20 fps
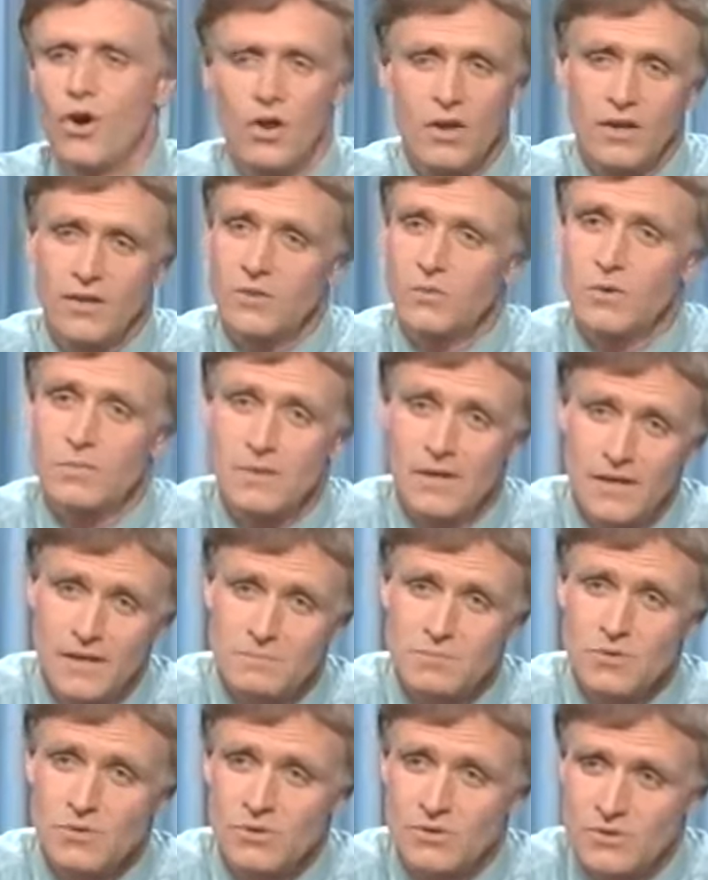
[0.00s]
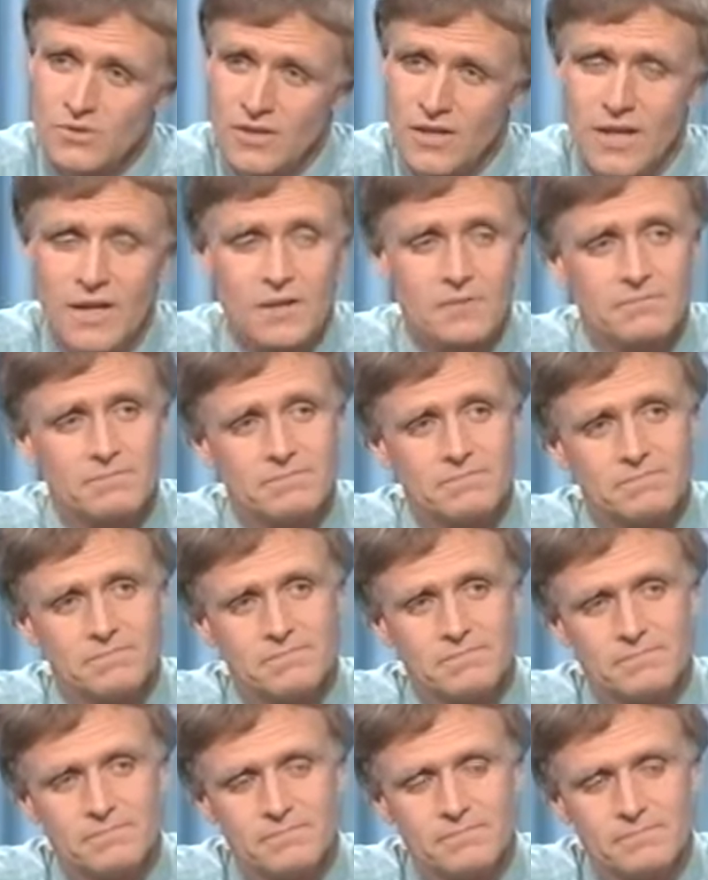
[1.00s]
And they didn't look at all like the way my
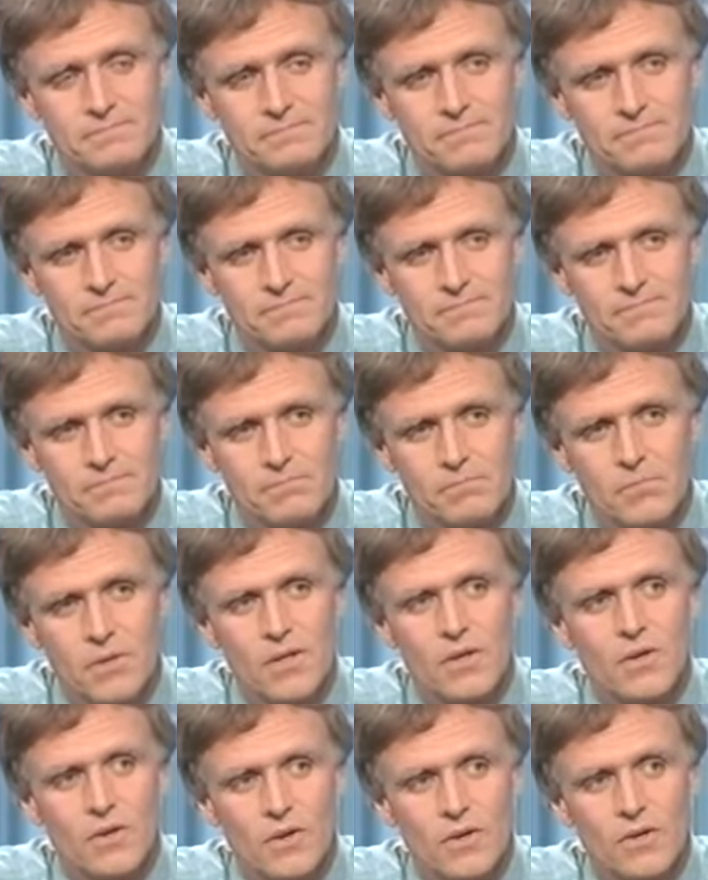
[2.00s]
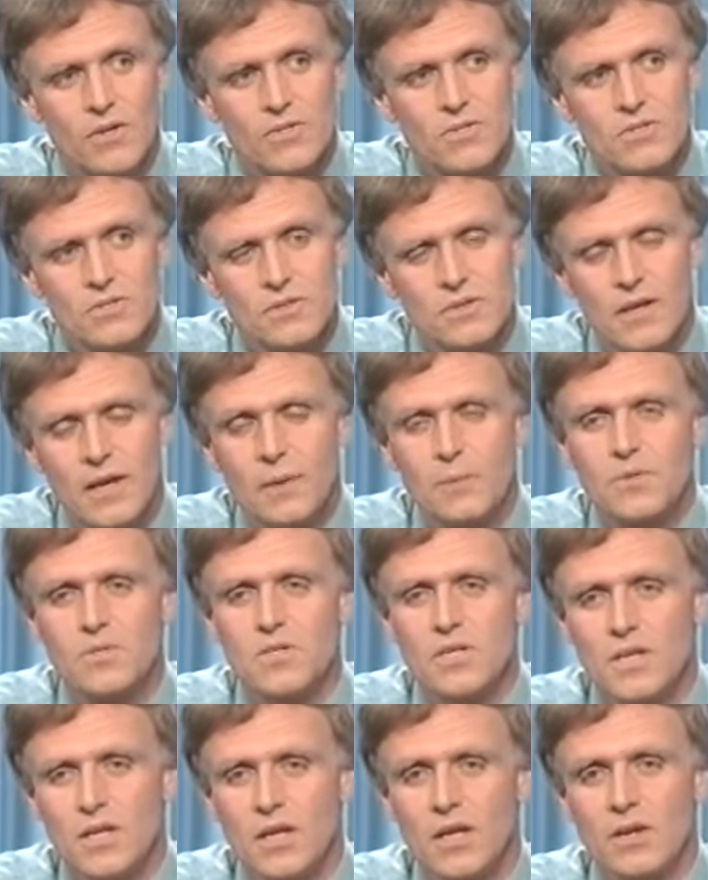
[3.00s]
lips look today,
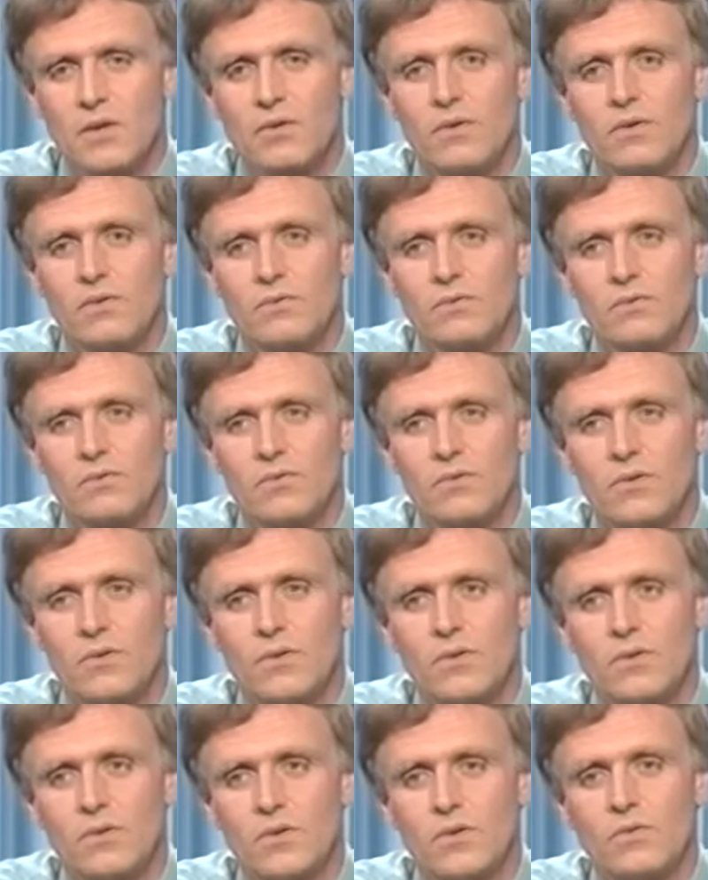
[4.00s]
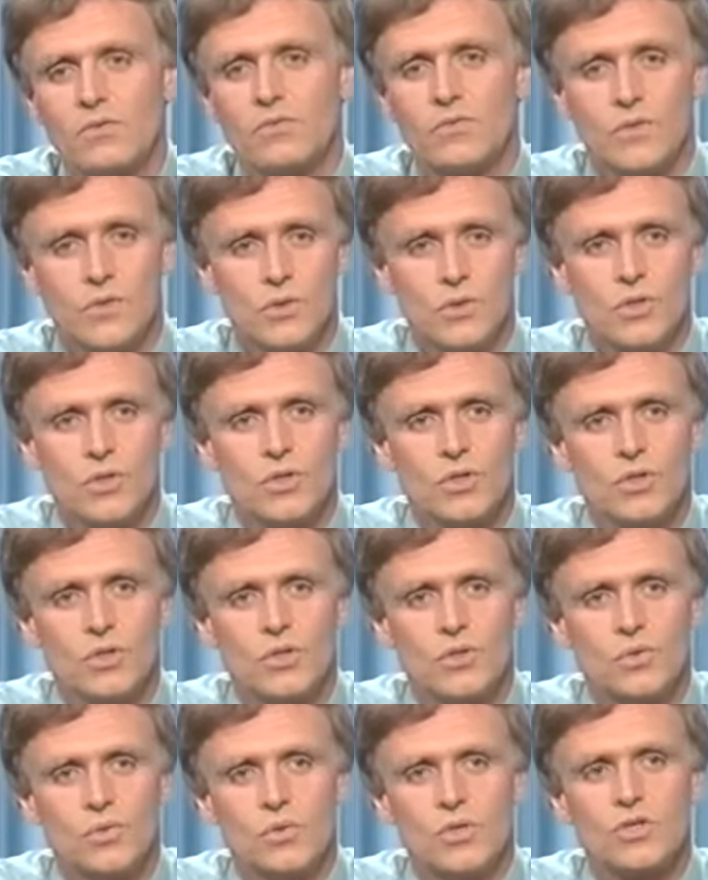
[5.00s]
because I was eating
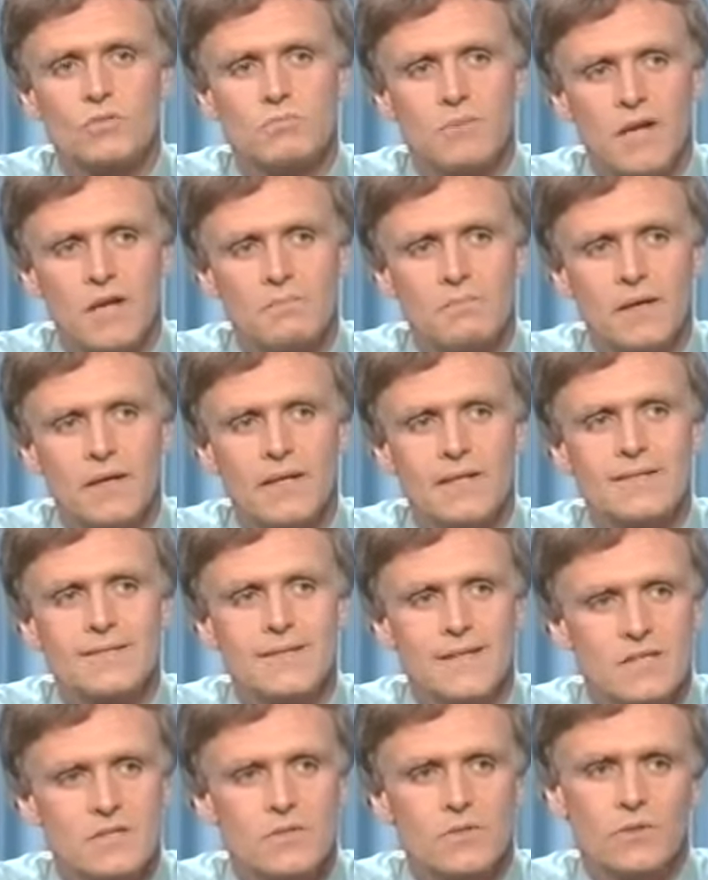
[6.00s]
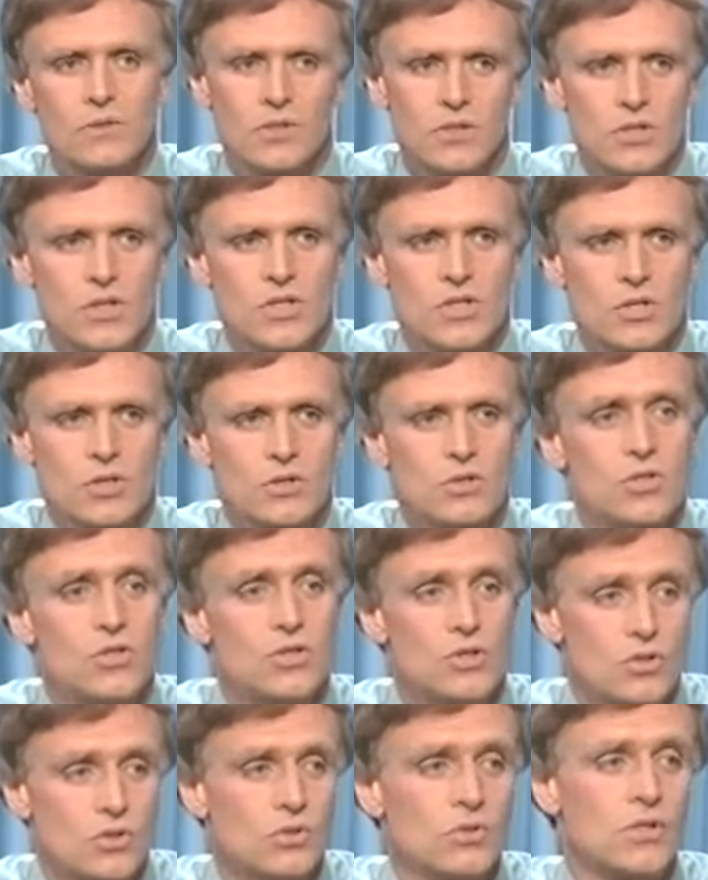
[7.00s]
food which made my
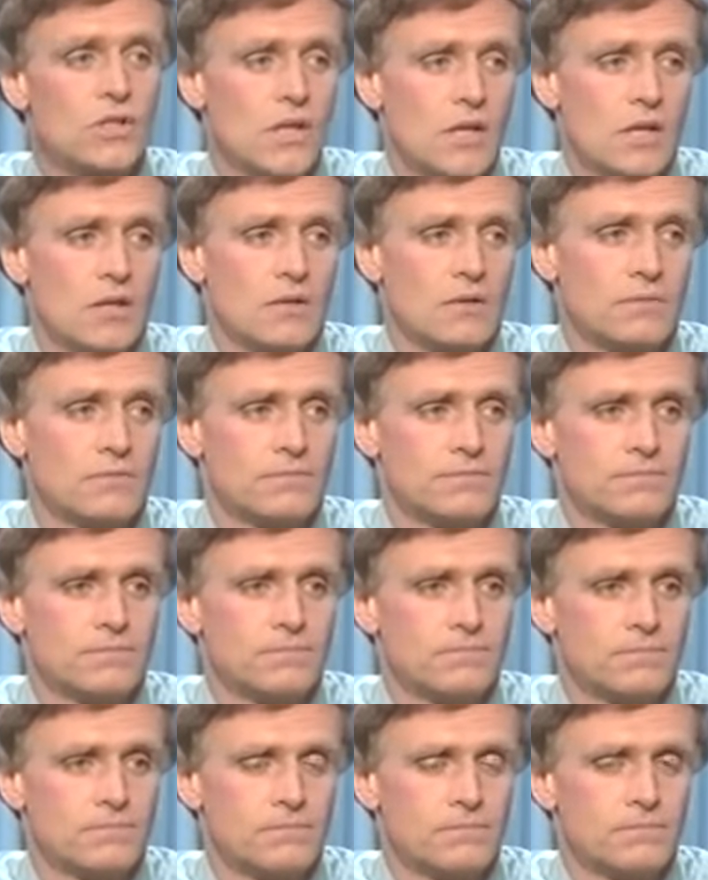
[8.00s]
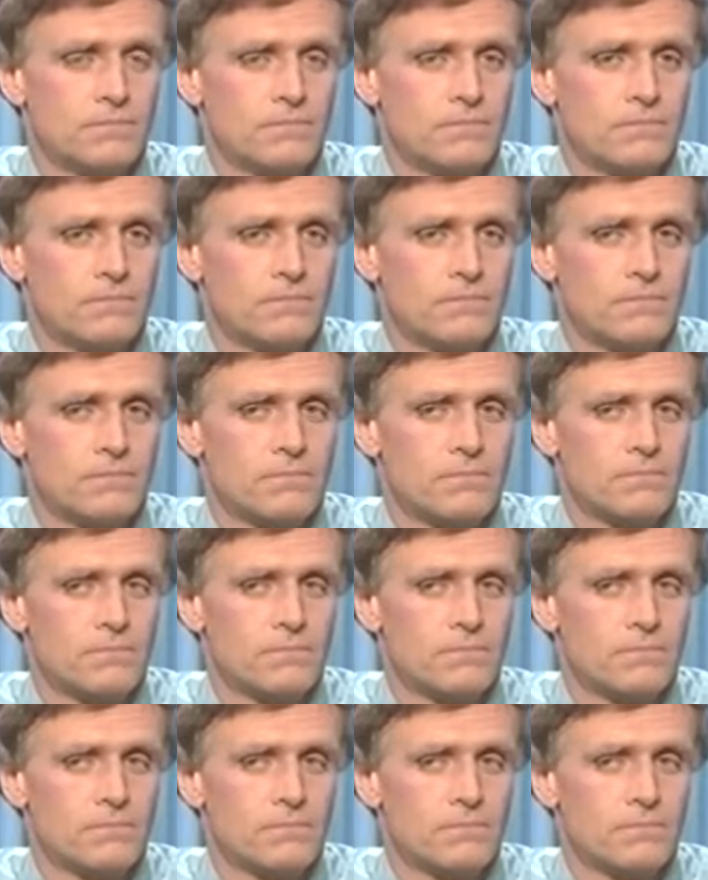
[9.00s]
intestinal condition too yin.